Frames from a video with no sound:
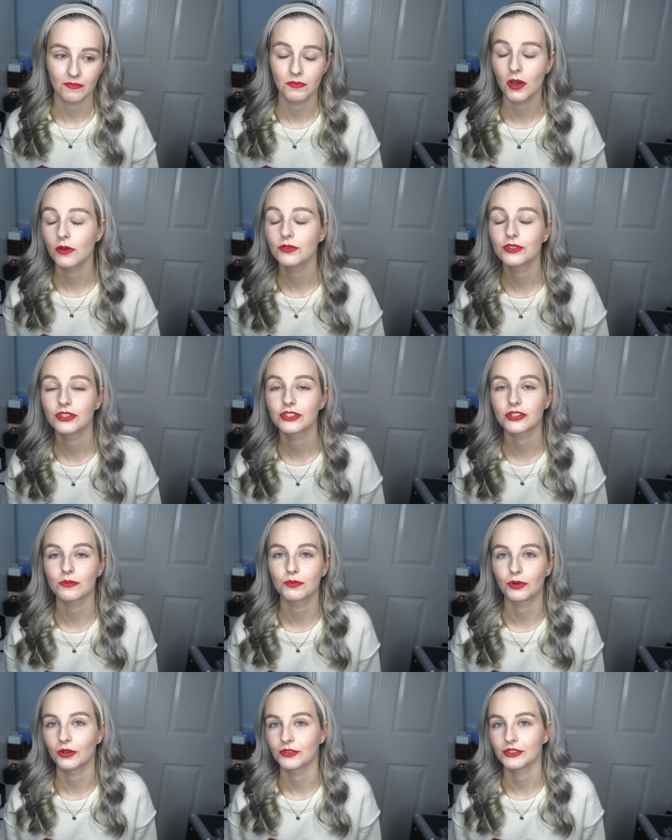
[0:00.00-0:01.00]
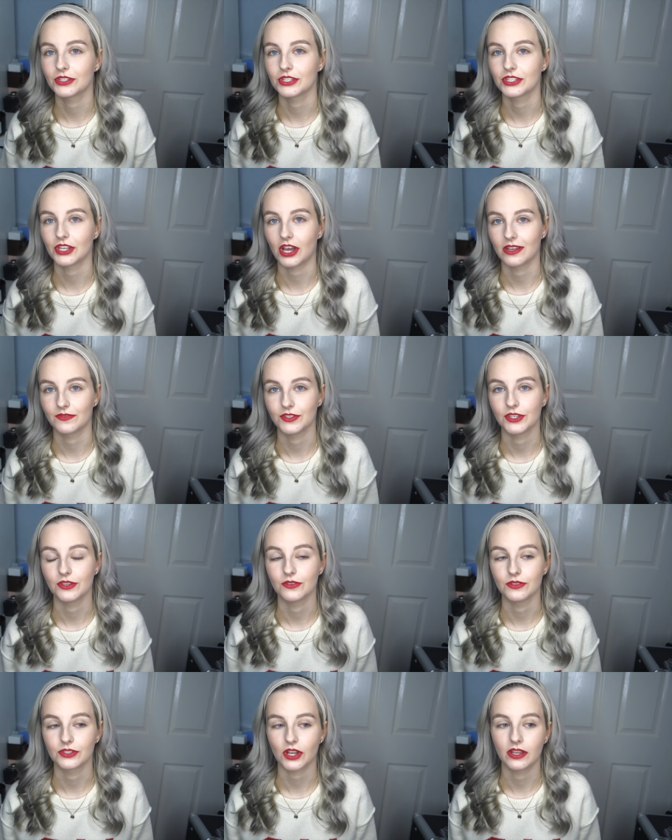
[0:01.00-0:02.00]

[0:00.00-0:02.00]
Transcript: Most bronzers that I've used,